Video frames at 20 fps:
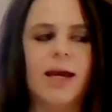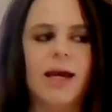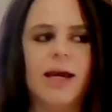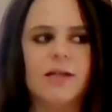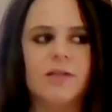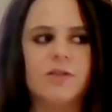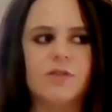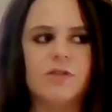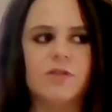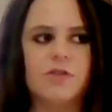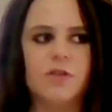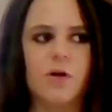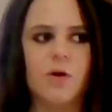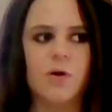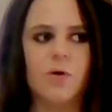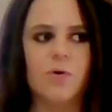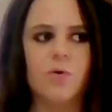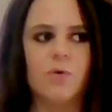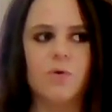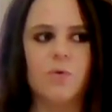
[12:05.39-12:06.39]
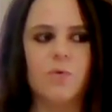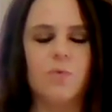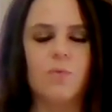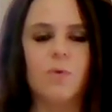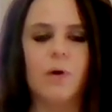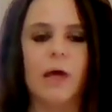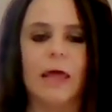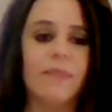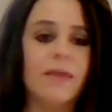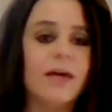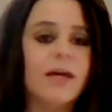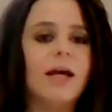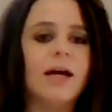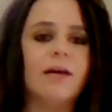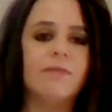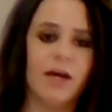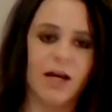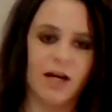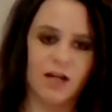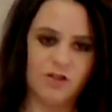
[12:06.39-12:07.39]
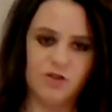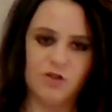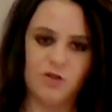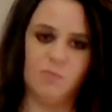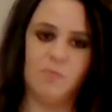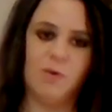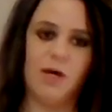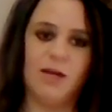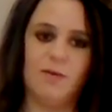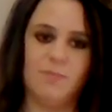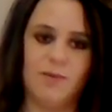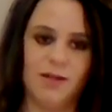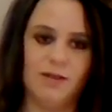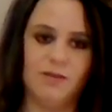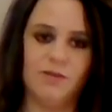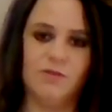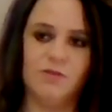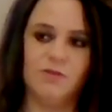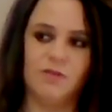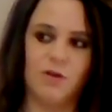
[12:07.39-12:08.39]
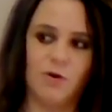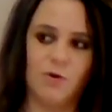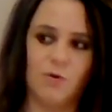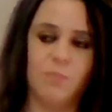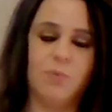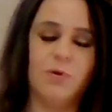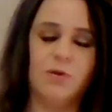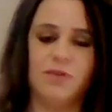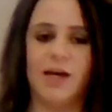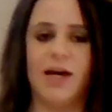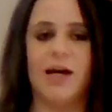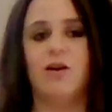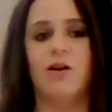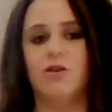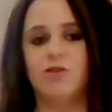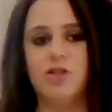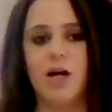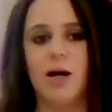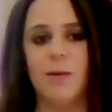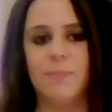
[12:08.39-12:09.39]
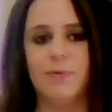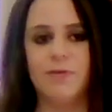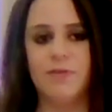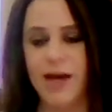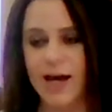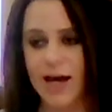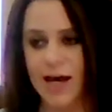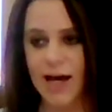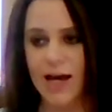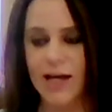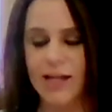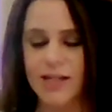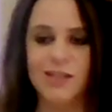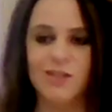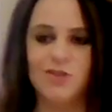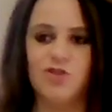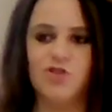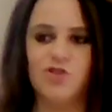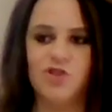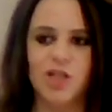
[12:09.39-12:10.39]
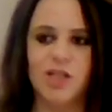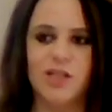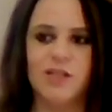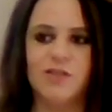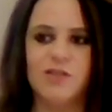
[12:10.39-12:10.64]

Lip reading: And so, and then I've had two babies. So put that on top of that. It's